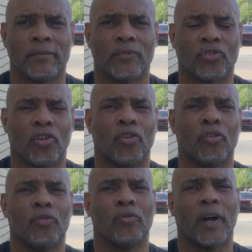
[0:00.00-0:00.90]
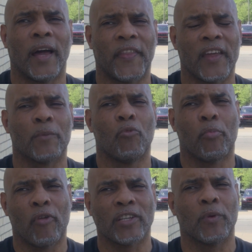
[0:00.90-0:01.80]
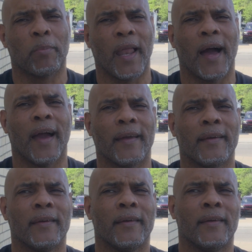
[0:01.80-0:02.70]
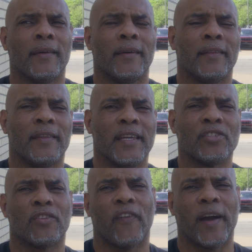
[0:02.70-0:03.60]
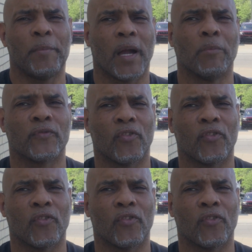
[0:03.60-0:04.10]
So I think the more pressure we apply, the easier the fight becomes